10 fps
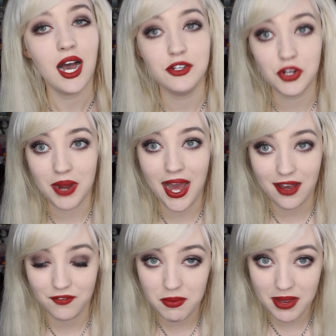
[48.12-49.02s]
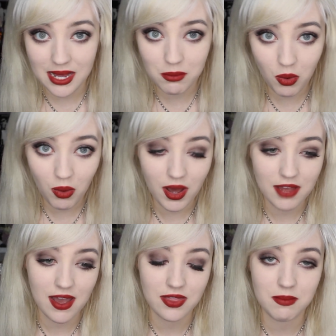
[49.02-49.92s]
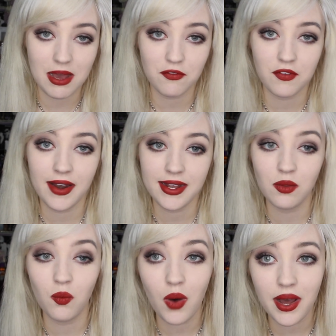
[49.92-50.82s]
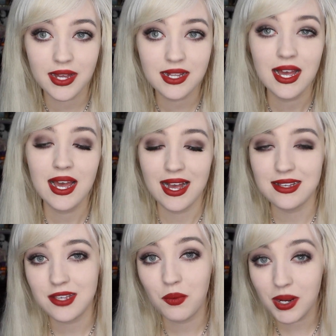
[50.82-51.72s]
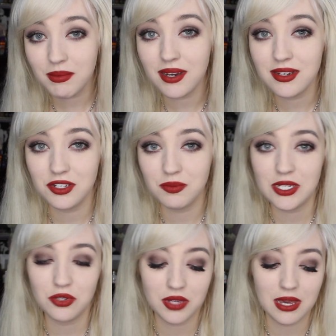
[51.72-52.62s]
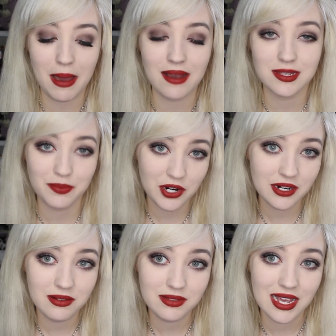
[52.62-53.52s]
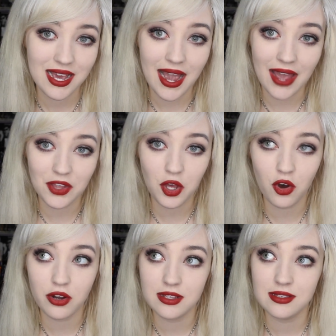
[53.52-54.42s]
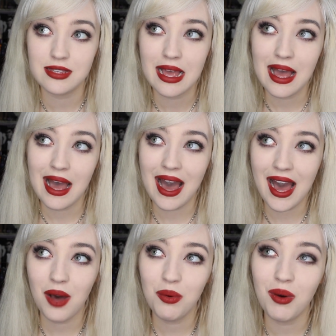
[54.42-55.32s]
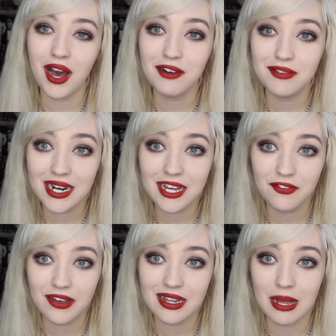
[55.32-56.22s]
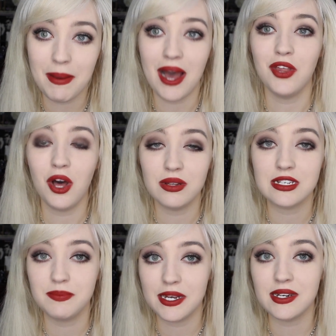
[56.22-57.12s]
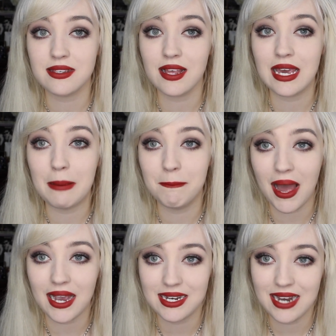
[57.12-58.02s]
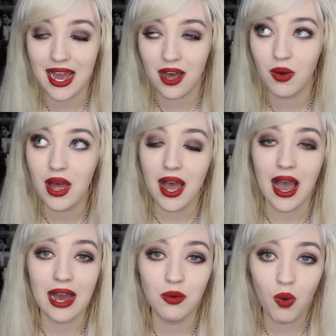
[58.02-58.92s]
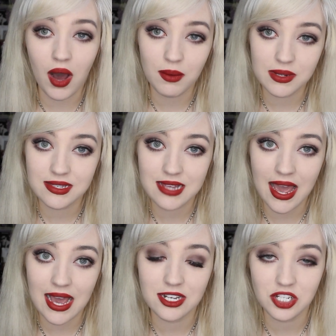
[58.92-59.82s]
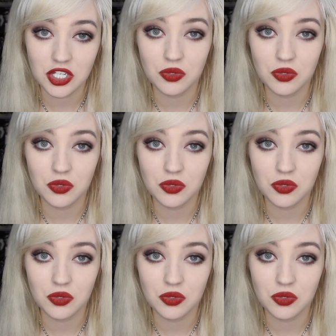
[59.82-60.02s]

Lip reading: I don't have them anymore. I've had them out for a little while. And so what I'm going to be talking about is the pros and the cons, how I really feel about the whole experience looking back now, and what I would say to